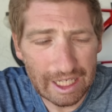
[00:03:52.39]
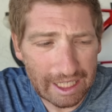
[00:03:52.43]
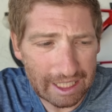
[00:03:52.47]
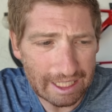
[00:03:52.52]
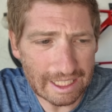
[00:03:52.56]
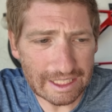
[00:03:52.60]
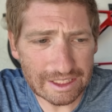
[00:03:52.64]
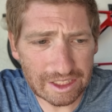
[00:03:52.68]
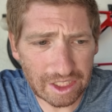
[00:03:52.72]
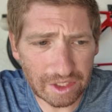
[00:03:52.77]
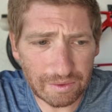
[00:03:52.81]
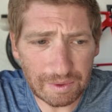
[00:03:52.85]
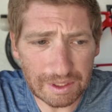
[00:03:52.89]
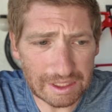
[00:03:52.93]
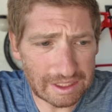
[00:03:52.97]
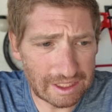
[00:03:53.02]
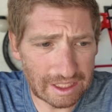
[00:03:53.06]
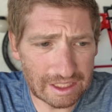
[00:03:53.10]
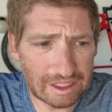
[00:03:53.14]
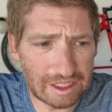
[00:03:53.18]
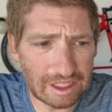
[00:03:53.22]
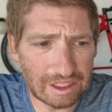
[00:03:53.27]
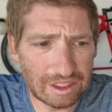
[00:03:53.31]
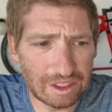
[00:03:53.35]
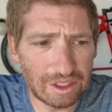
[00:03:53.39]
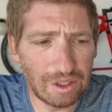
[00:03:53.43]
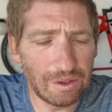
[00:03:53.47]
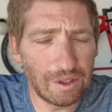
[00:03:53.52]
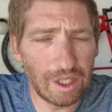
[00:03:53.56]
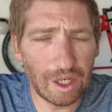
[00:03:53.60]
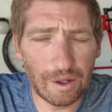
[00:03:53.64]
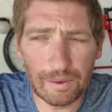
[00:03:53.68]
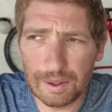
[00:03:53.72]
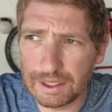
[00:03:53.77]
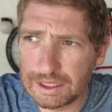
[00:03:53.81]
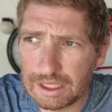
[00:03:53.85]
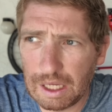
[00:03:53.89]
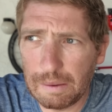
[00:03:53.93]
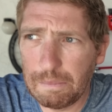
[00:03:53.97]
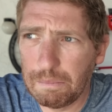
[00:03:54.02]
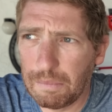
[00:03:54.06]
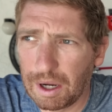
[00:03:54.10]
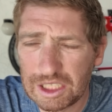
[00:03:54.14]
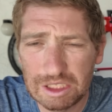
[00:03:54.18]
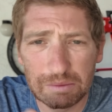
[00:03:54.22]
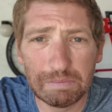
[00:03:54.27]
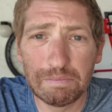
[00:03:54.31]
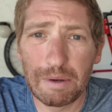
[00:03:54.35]
Insta360 Studio is a
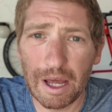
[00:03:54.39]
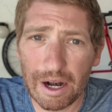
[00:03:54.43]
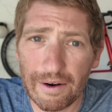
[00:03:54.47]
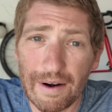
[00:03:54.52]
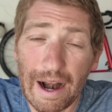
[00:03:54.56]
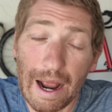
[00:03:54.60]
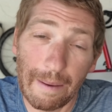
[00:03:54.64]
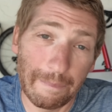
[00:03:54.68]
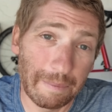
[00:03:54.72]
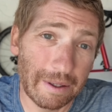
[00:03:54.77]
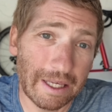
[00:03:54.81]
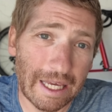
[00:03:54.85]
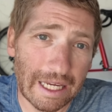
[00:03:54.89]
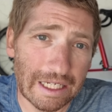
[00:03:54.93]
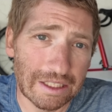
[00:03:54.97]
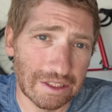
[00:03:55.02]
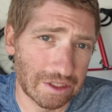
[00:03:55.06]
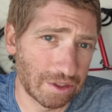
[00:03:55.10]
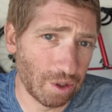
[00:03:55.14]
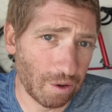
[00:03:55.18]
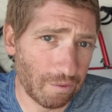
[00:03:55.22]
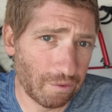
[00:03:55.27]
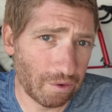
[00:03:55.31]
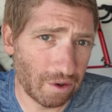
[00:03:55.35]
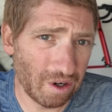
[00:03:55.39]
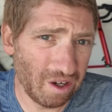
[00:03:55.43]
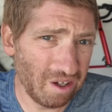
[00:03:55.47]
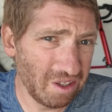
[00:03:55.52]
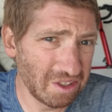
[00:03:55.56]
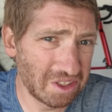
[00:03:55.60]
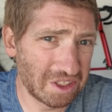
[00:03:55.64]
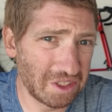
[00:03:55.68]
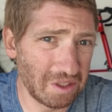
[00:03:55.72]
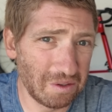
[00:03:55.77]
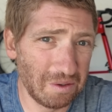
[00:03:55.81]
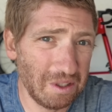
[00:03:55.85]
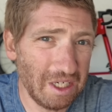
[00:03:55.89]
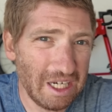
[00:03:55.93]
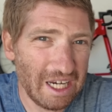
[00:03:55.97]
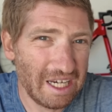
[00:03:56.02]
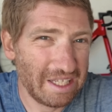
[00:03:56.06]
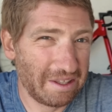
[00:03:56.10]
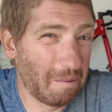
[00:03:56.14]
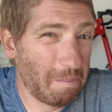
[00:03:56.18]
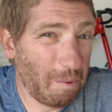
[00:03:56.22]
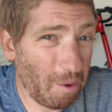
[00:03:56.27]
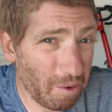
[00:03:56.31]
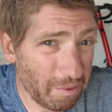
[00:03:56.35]
much better application overall, so
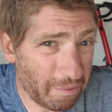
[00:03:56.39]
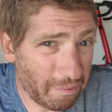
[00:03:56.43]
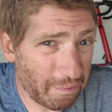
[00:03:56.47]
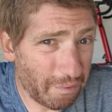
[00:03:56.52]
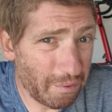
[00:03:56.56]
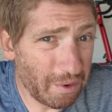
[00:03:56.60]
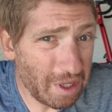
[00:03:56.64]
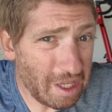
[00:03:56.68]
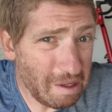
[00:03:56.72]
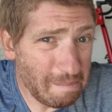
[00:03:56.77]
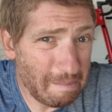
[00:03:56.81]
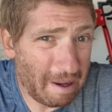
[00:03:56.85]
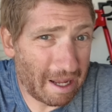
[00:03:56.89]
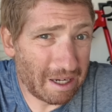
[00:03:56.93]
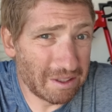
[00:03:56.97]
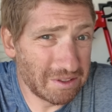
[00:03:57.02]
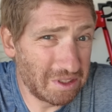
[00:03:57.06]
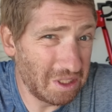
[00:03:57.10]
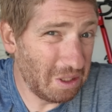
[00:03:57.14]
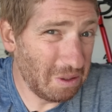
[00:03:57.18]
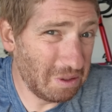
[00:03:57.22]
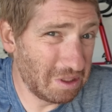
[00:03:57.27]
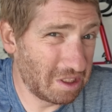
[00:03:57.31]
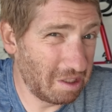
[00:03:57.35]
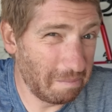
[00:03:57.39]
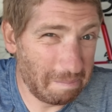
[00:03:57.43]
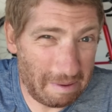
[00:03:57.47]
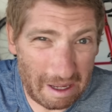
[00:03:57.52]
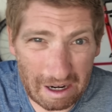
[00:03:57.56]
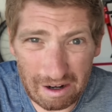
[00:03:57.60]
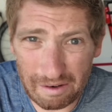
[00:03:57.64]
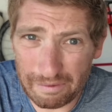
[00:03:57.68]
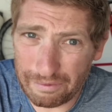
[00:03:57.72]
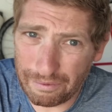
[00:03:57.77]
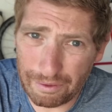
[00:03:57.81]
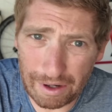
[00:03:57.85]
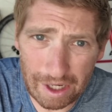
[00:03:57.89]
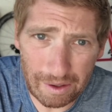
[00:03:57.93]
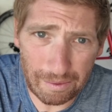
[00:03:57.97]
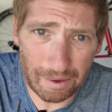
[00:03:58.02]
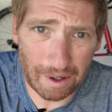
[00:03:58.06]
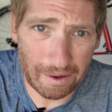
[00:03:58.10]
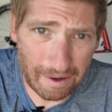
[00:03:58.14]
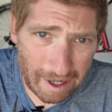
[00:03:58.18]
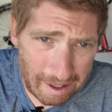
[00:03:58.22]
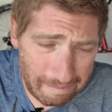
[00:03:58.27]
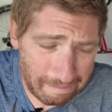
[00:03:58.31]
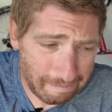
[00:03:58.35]
they're both free, might as well use the better free one,
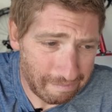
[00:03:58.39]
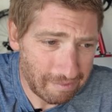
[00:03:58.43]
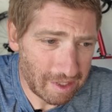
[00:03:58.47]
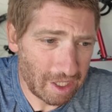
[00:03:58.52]
right?